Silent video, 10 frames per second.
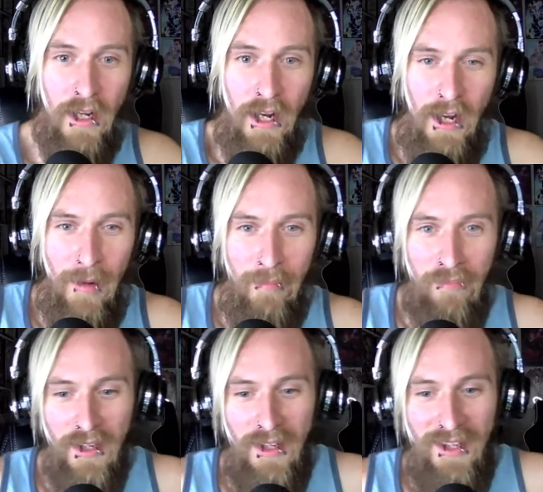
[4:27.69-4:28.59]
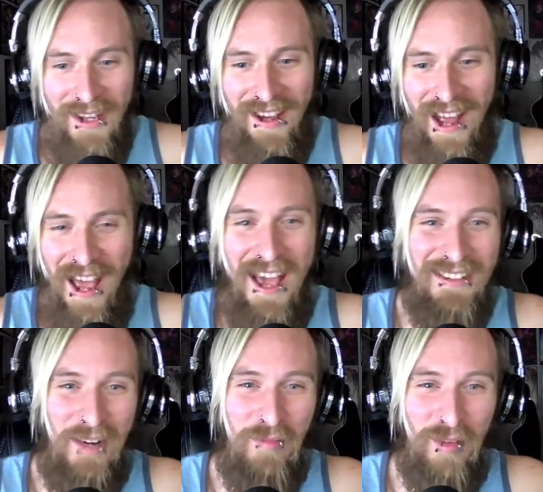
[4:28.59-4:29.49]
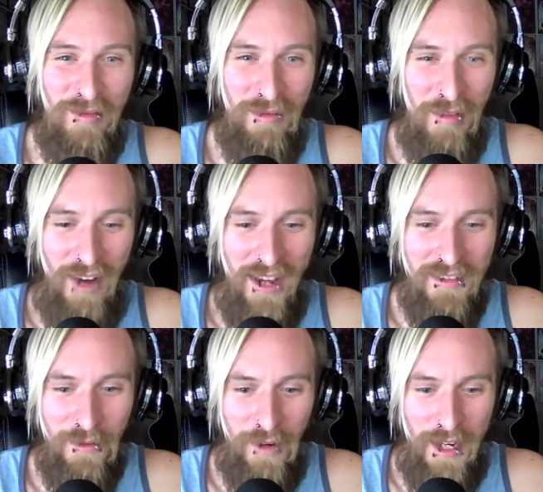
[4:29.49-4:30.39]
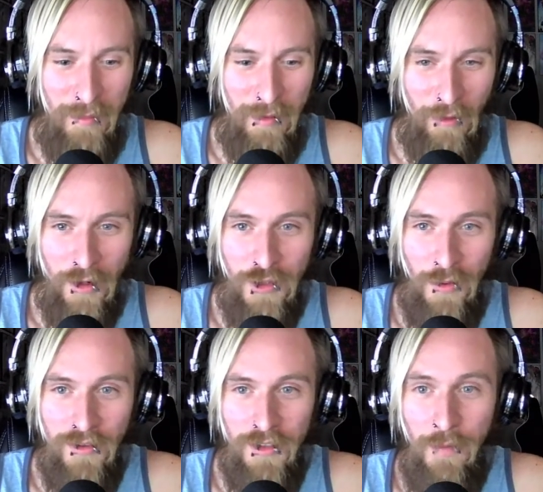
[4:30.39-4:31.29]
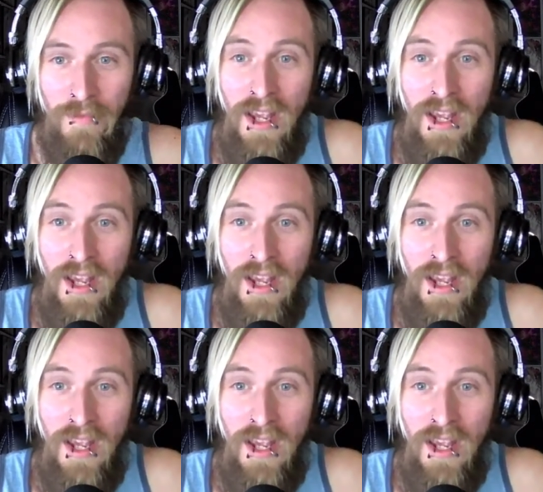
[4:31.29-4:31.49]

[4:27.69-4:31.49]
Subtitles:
as I revise the rating before I show it to you.